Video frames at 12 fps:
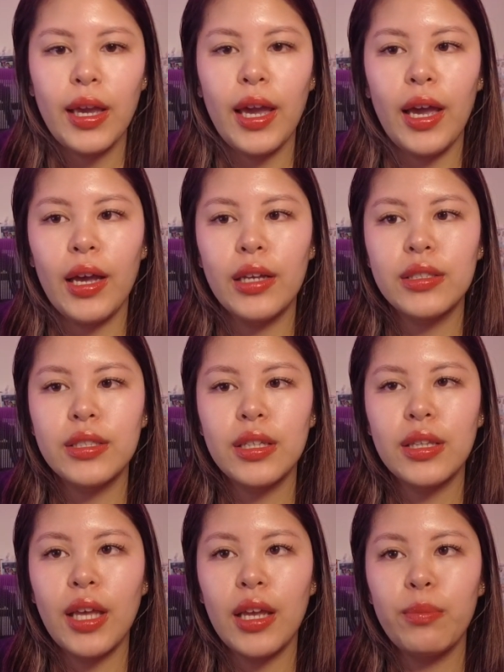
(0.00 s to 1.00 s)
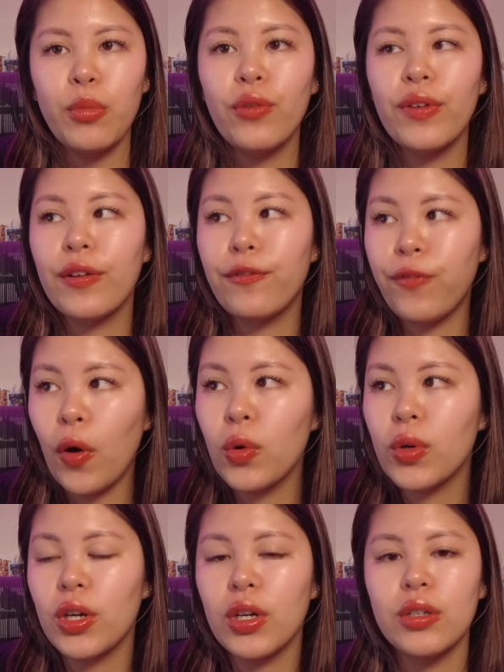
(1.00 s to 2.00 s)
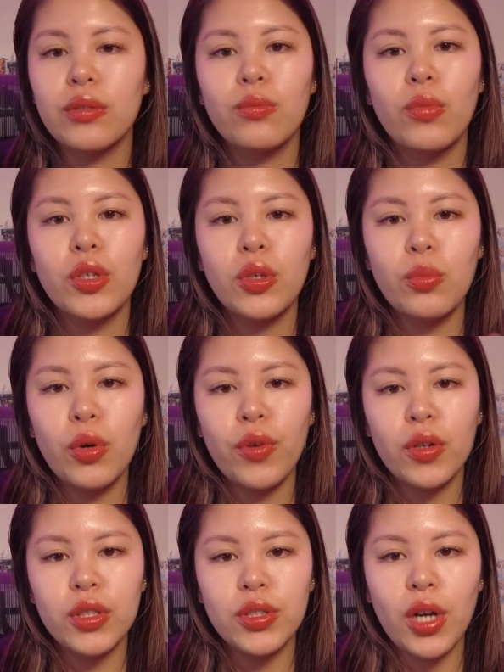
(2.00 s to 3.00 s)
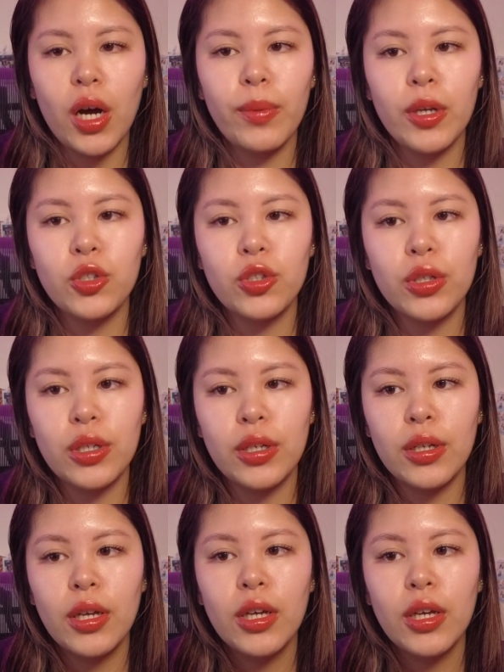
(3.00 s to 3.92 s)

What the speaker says: And then moving forward, when you move on to top entry,